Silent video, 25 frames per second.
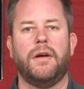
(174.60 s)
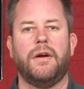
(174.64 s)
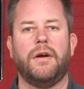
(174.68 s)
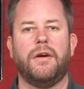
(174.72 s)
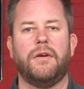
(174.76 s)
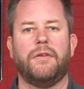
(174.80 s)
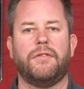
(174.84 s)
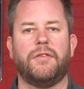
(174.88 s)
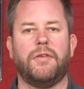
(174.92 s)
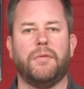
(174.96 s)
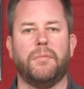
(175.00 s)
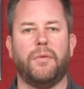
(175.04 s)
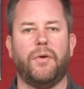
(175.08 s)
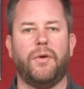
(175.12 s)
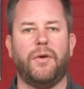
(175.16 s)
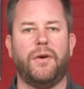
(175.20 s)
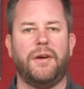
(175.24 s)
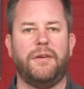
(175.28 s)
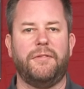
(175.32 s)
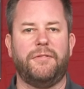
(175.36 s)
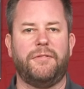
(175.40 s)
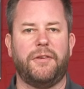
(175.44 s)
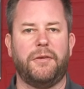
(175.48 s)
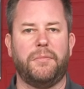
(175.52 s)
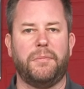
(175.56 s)
For more
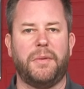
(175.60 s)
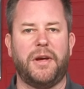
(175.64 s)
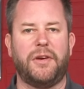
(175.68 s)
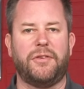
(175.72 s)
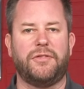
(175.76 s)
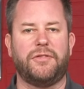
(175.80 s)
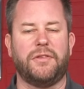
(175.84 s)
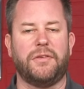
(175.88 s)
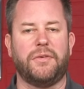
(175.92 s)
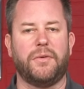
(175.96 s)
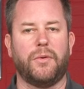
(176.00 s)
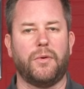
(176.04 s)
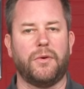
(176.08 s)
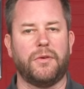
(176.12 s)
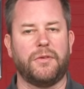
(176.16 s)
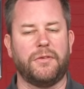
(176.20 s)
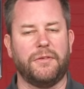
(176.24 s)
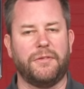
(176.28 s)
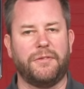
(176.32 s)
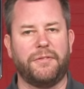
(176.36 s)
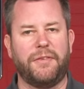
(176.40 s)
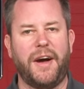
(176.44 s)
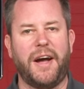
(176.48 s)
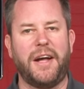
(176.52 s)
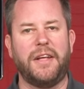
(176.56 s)
information or
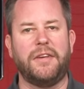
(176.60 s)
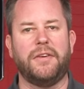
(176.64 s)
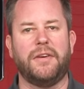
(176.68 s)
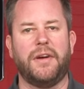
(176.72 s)
to find